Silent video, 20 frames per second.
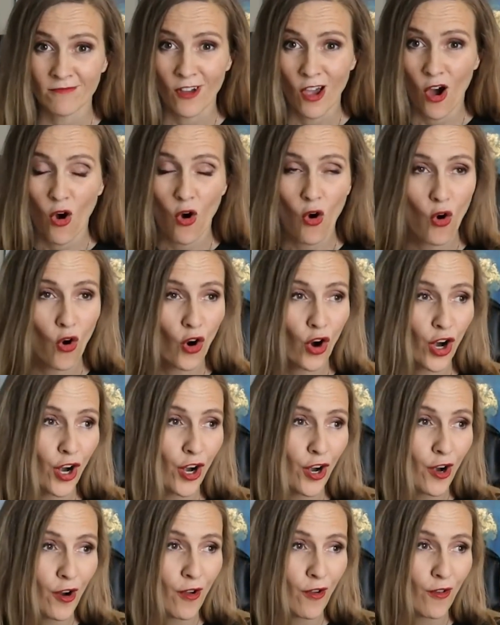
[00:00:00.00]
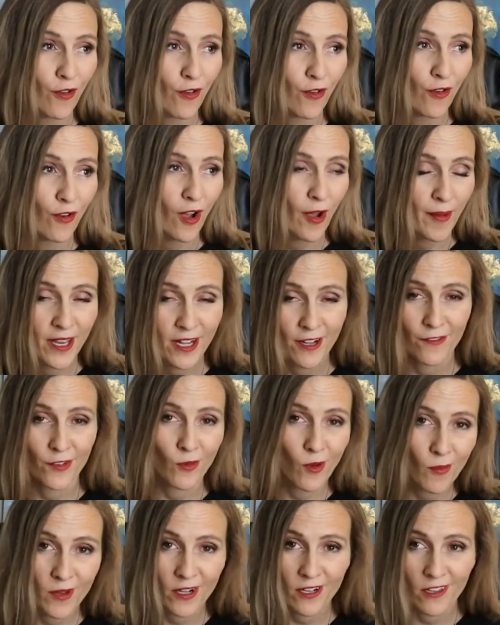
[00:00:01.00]
or if you want
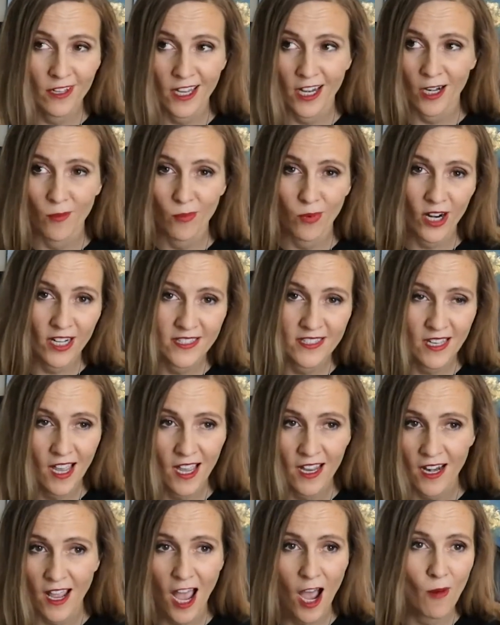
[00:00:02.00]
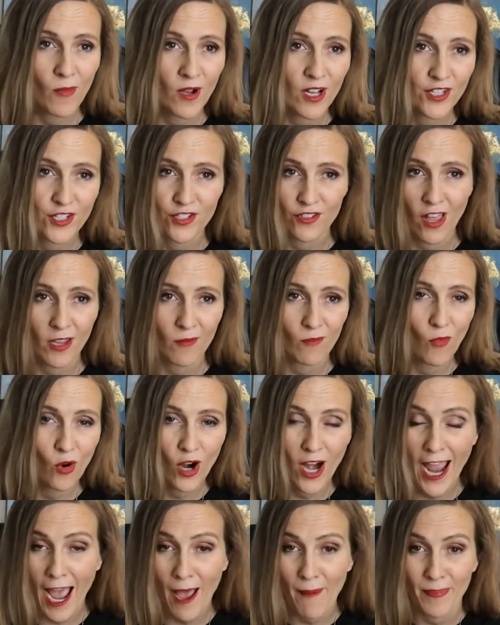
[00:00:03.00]
me to look at a bright side, how much more
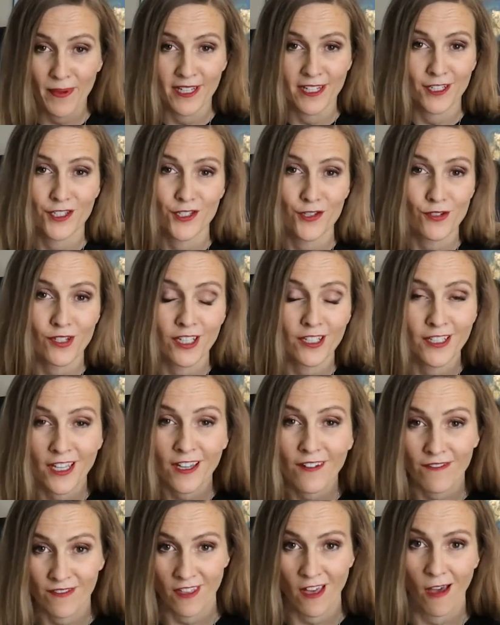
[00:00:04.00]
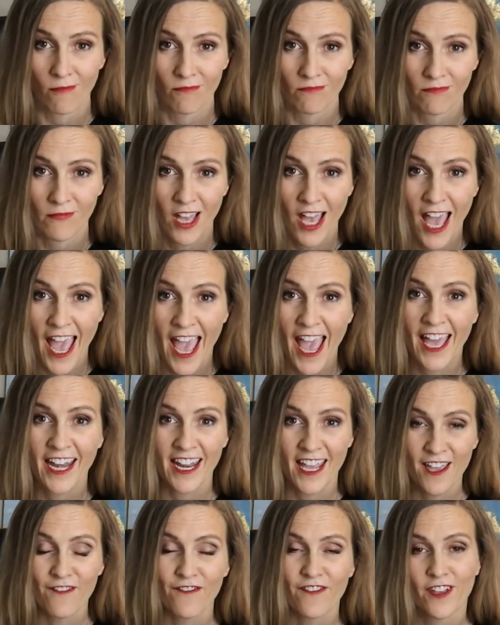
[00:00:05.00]
happiness you can give them, and
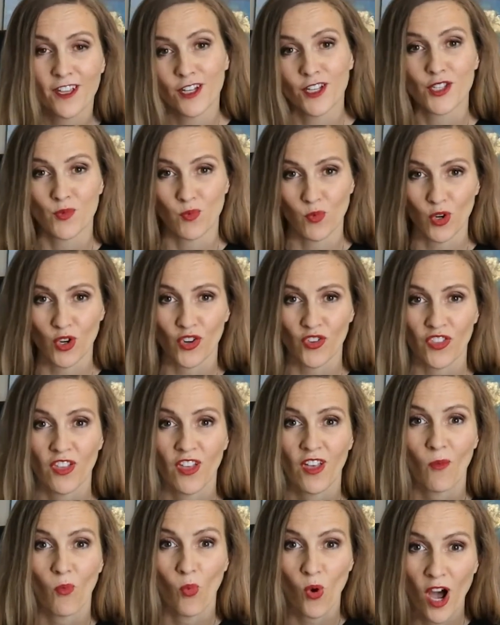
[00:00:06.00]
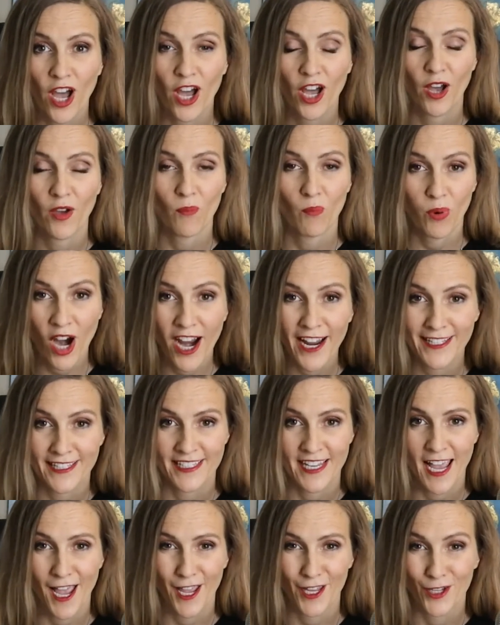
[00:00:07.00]
if it is worth what price
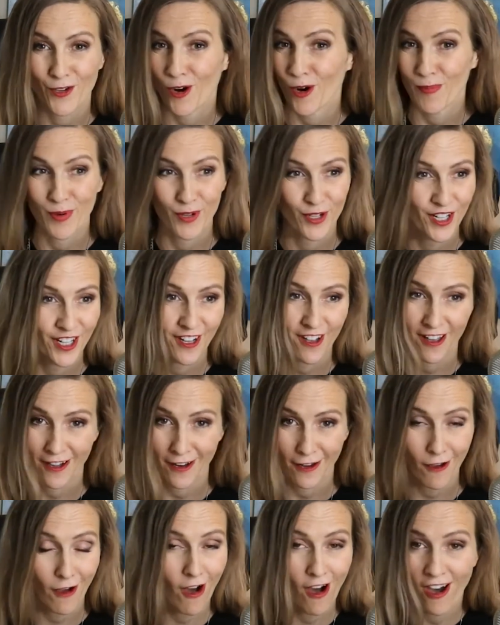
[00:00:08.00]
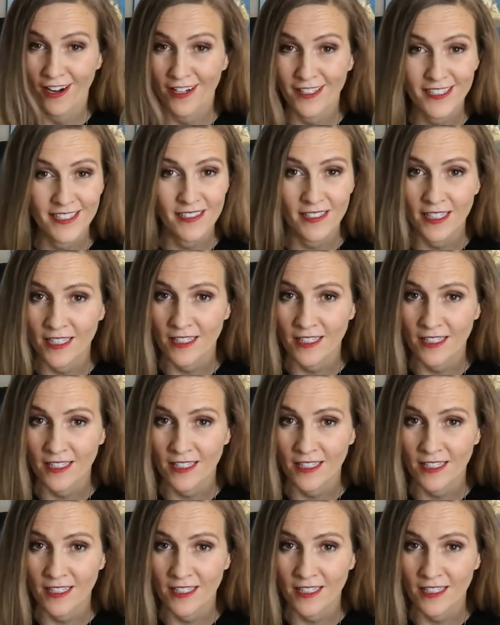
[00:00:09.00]
tag you are putting on it. Honestly,